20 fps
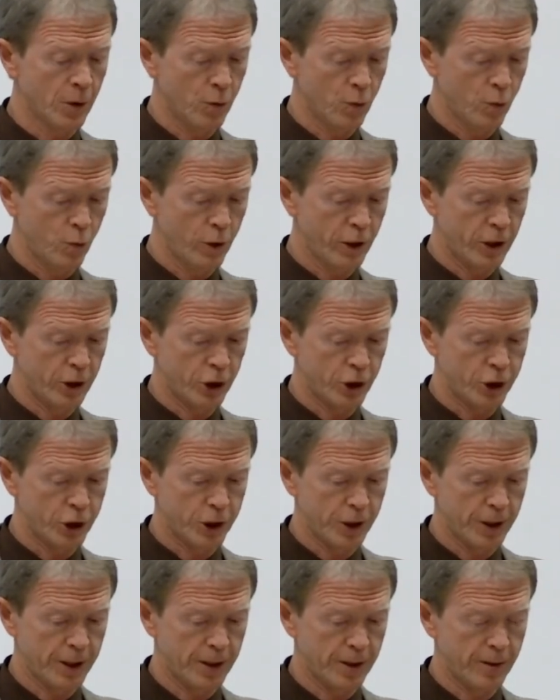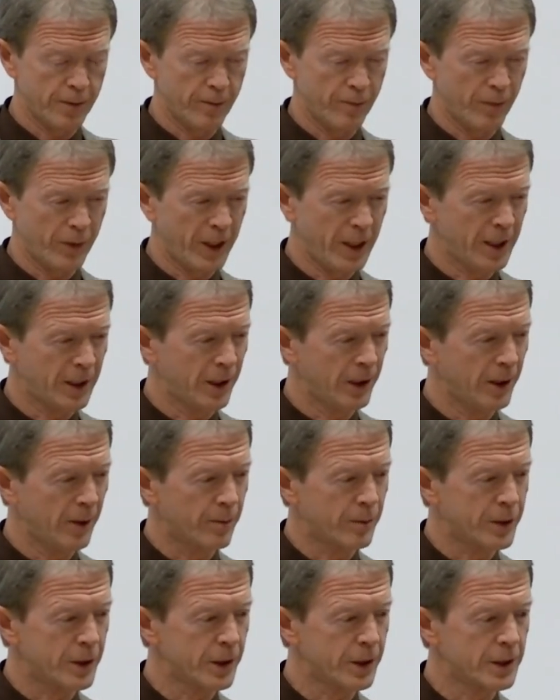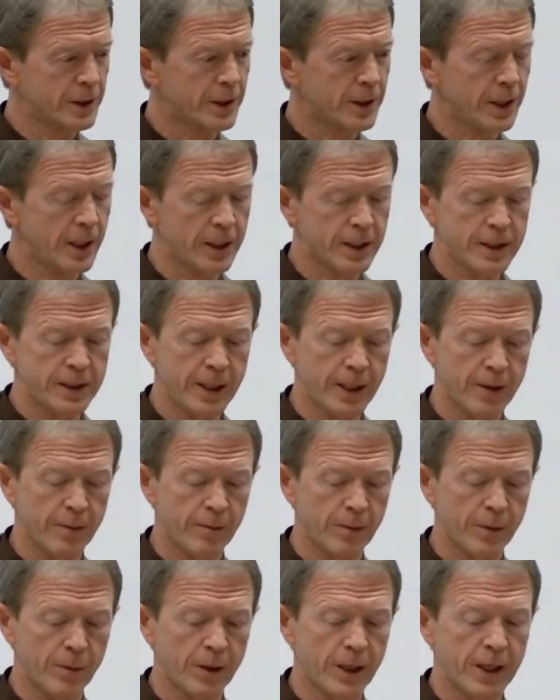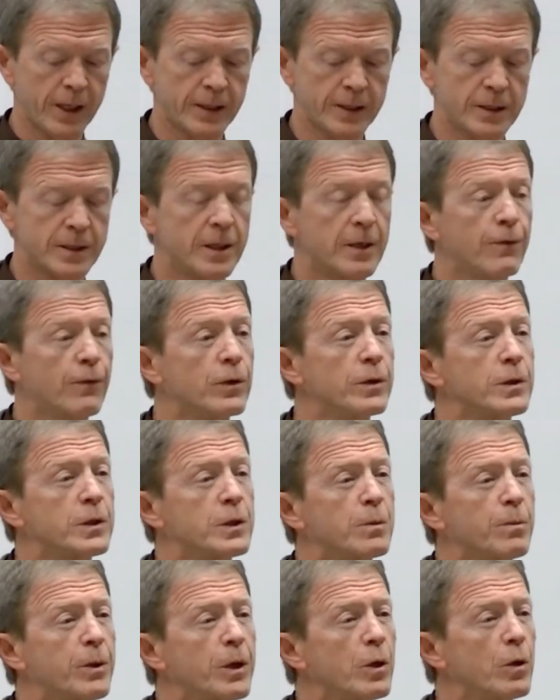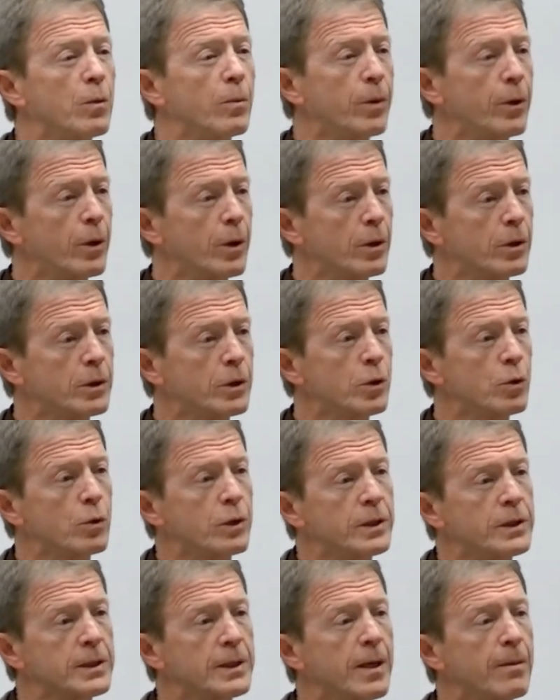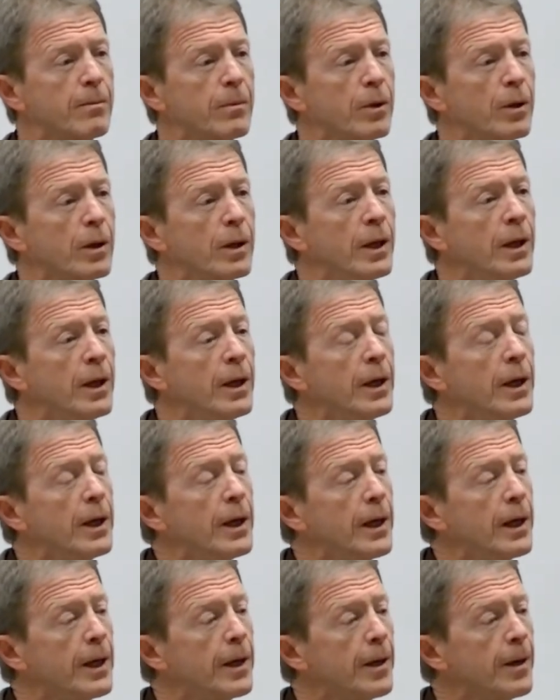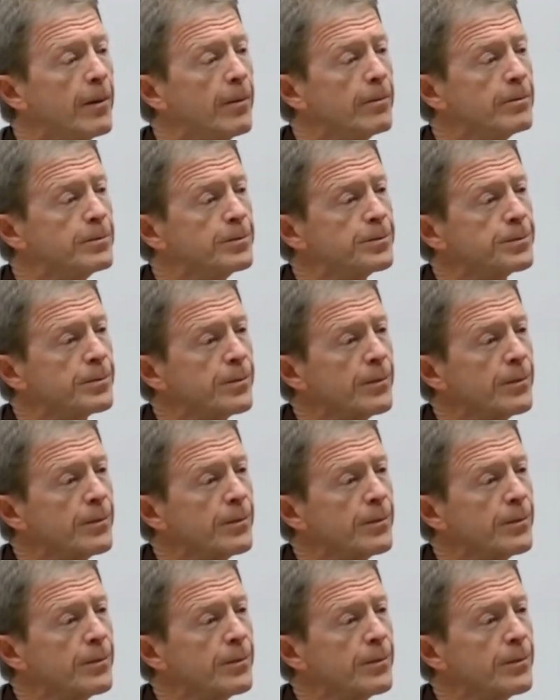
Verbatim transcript: which um, eclipses the attempt by Steven Spielberg to assemble um,